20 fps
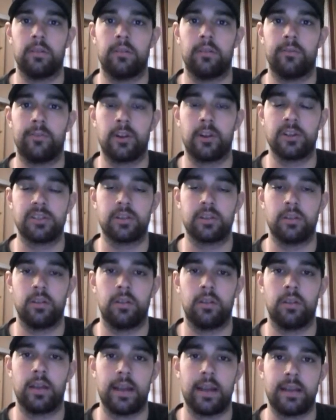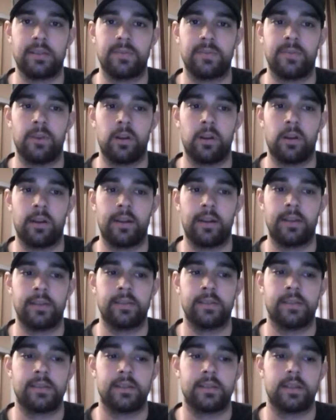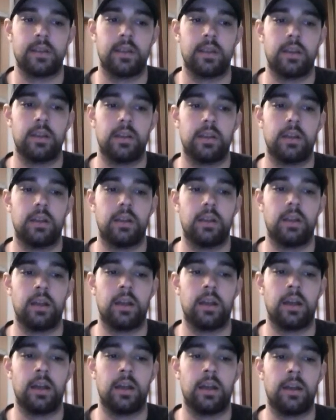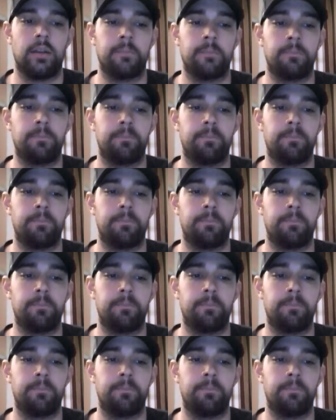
versatile as far as uh,